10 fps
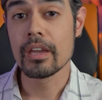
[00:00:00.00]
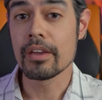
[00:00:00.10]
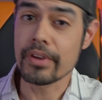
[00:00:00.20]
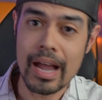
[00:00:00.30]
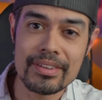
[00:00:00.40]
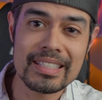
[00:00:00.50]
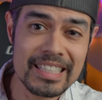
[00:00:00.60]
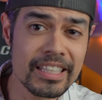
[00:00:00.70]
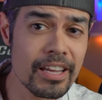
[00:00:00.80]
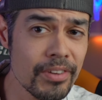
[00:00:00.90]
If you haven't
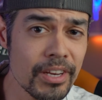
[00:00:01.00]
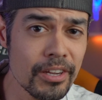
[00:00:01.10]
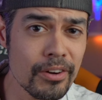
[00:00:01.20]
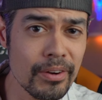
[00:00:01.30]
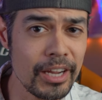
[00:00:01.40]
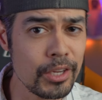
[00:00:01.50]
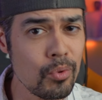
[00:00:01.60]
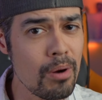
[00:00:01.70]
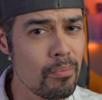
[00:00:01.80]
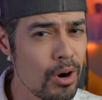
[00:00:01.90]
seen that video and you
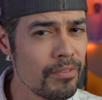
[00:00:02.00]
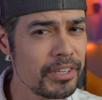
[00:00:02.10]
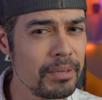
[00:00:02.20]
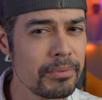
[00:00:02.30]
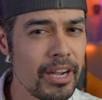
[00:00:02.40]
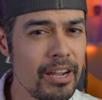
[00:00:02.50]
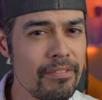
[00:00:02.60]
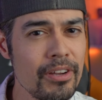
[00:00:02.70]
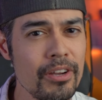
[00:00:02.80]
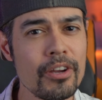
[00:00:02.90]
want more of a deep dive,
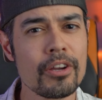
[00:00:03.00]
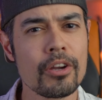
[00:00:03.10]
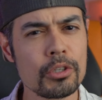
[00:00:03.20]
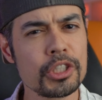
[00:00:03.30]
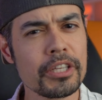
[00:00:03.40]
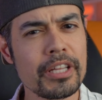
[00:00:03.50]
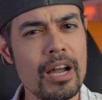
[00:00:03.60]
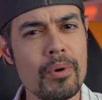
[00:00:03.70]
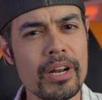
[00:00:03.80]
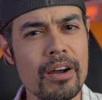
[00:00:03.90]
go check that
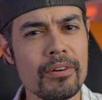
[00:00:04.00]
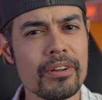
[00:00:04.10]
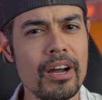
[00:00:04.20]
one out.